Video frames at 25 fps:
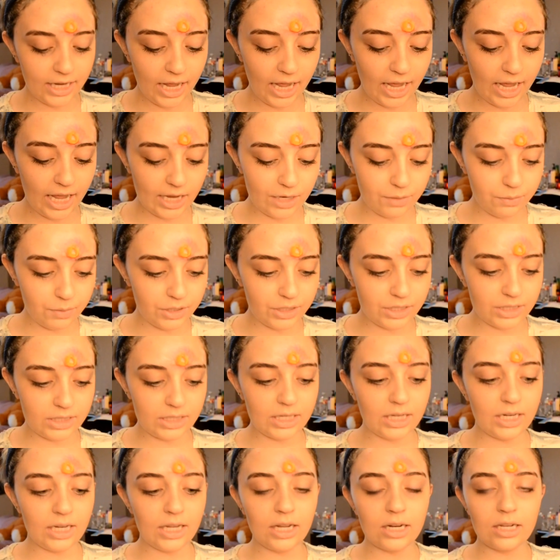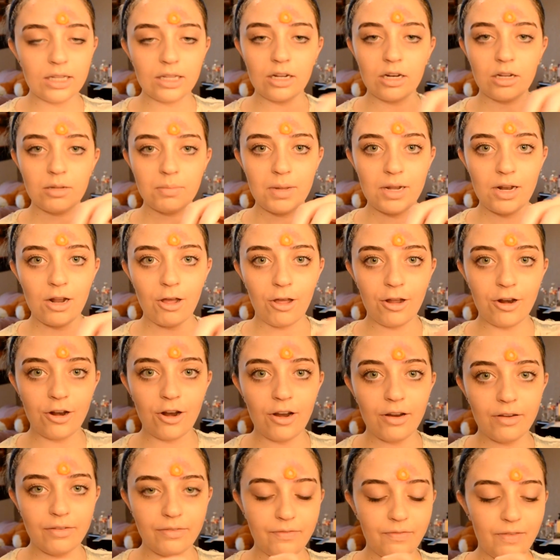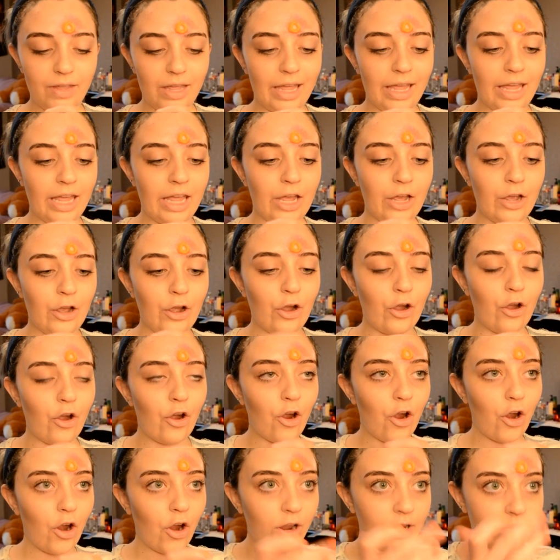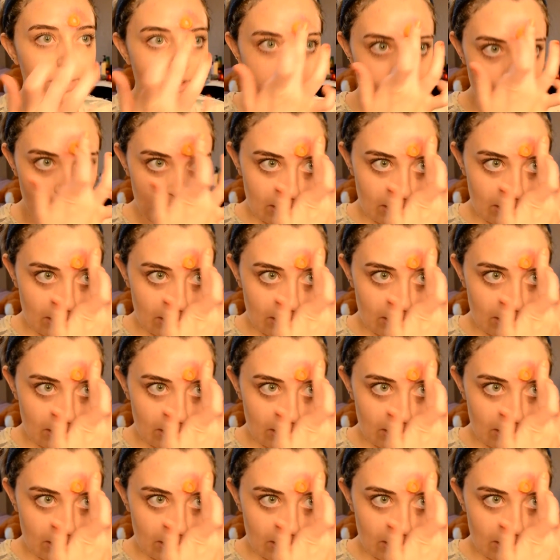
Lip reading: and we're just gonna get a little bit on our fingers,